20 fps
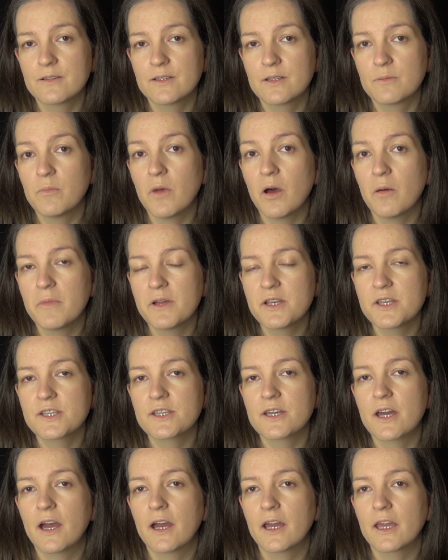The
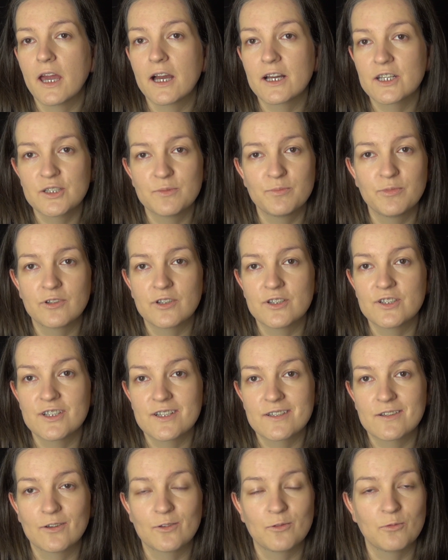moment I actually put it
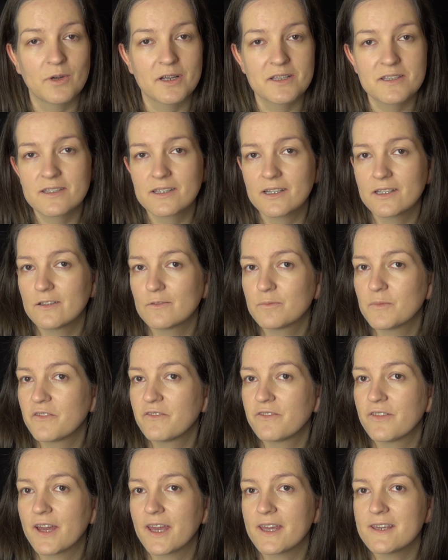just on one side of my
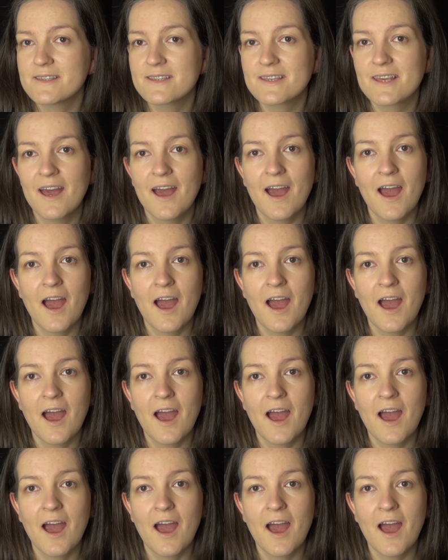face,